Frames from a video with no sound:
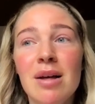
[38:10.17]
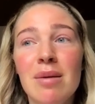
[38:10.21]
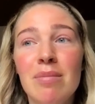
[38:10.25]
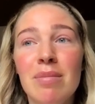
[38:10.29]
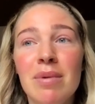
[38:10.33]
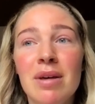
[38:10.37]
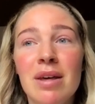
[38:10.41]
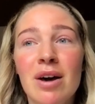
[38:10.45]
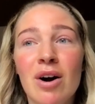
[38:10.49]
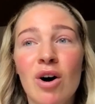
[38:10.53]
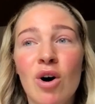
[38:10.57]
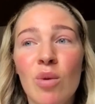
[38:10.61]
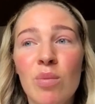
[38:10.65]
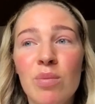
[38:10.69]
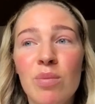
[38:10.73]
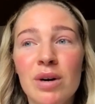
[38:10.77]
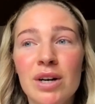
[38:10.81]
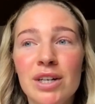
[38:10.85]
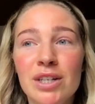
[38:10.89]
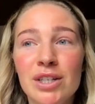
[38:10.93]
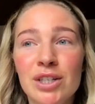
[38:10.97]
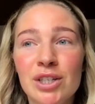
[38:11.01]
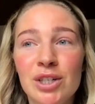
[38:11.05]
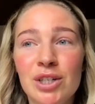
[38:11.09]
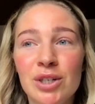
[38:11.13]
be
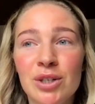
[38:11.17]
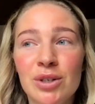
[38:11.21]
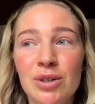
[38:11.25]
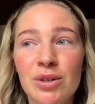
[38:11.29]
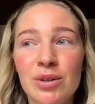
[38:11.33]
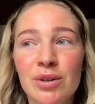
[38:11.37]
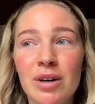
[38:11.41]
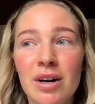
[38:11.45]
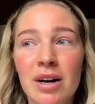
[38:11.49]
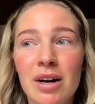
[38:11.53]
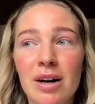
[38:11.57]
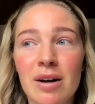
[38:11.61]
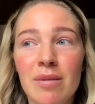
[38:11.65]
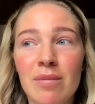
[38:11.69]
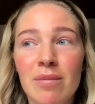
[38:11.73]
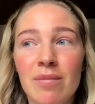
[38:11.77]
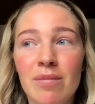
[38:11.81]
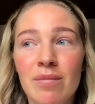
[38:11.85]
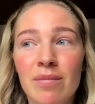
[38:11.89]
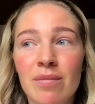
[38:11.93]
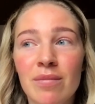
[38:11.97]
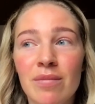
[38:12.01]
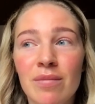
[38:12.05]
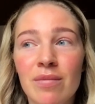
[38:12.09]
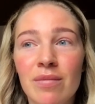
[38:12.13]
open to,
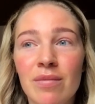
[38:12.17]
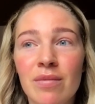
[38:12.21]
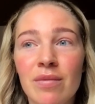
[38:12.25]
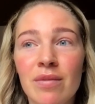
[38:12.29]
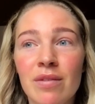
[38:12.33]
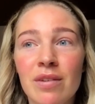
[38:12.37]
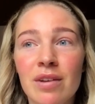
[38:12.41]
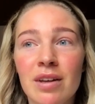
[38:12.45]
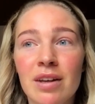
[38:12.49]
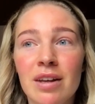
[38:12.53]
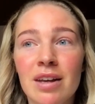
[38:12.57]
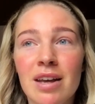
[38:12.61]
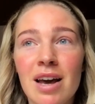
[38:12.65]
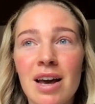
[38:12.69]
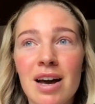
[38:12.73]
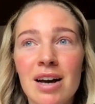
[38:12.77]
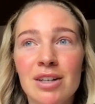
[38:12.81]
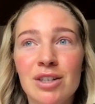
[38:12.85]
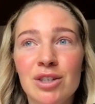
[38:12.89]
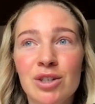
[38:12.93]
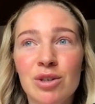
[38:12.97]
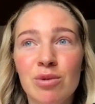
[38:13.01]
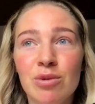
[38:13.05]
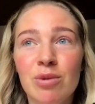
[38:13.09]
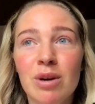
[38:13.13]
um, yeah,
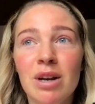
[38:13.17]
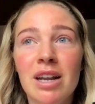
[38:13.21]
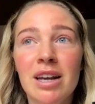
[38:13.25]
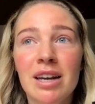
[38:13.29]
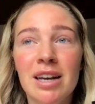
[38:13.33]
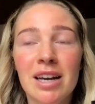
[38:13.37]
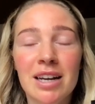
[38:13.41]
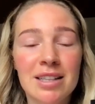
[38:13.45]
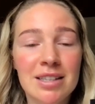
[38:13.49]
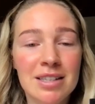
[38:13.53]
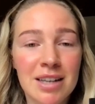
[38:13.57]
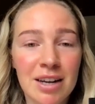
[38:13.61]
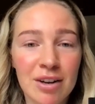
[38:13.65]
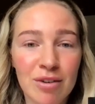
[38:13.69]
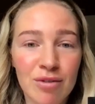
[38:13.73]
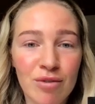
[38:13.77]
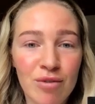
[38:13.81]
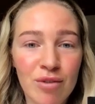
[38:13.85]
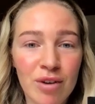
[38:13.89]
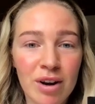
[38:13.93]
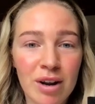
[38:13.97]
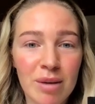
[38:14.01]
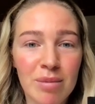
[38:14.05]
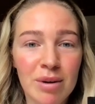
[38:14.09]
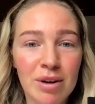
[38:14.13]
to really get set free.